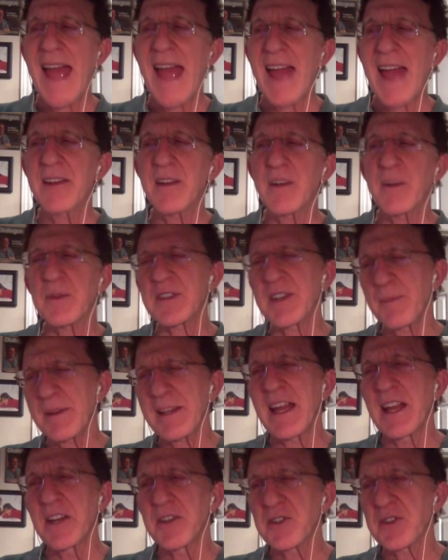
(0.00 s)
And there was
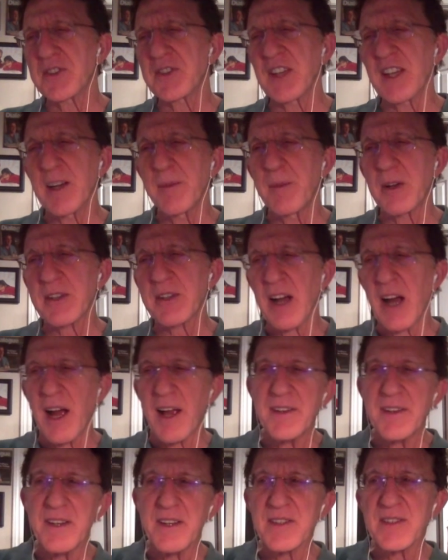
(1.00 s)
something interesting about
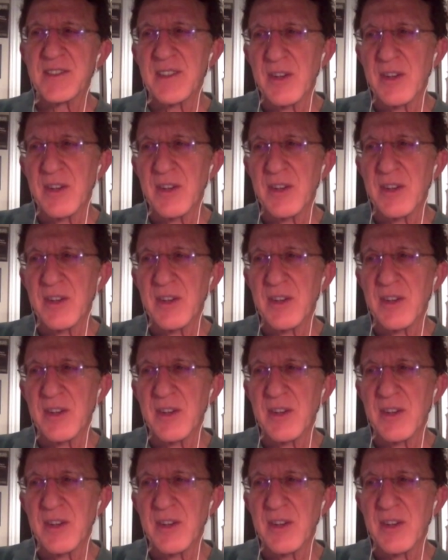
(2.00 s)
kindness.